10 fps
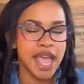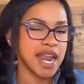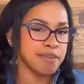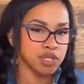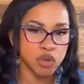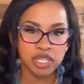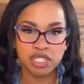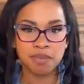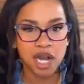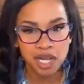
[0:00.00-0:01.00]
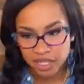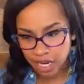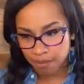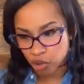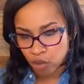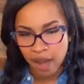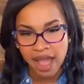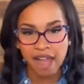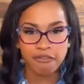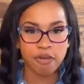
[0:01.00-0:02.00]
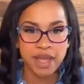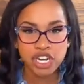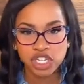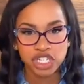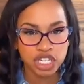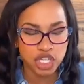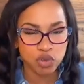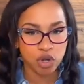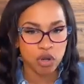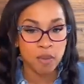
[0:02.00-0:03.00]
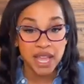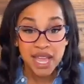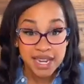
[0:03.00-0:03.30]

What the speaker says: and I'm doing some content, I'm doing my affirmations in this robe,